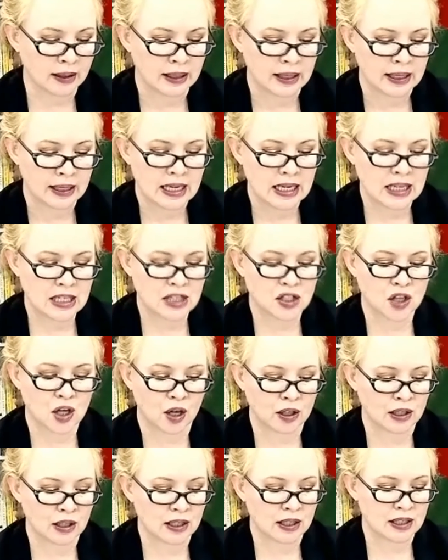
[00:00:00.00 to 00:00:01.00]
He
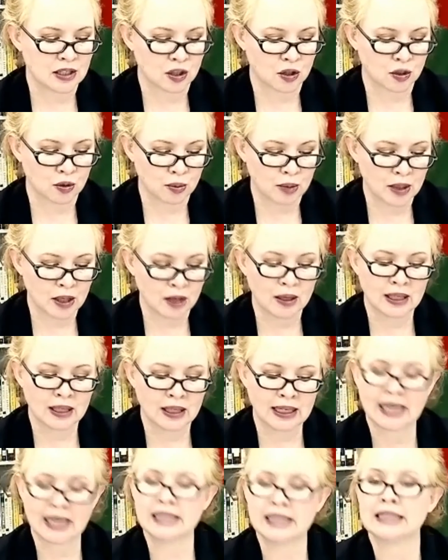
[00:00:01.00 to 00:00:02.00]
started his career in
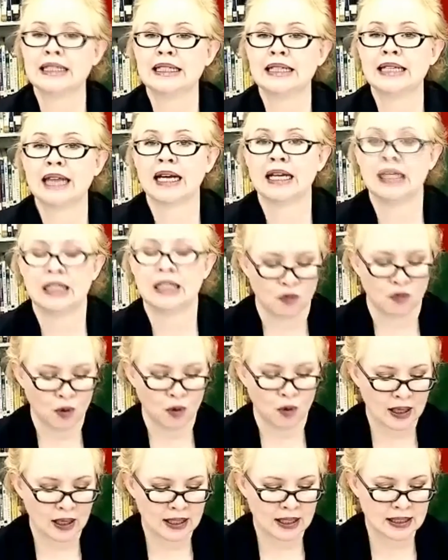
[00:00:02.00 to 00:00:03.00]
1994
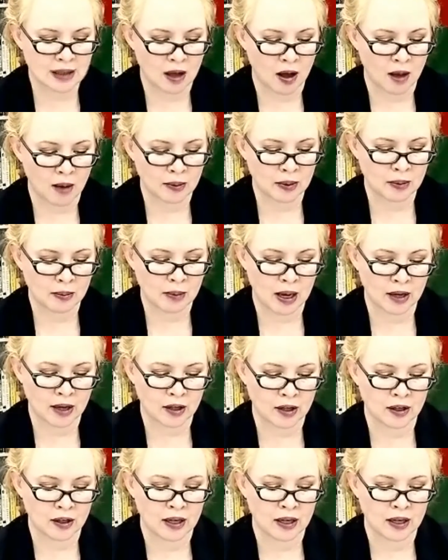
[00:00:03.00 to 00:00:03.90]
at his alma mater,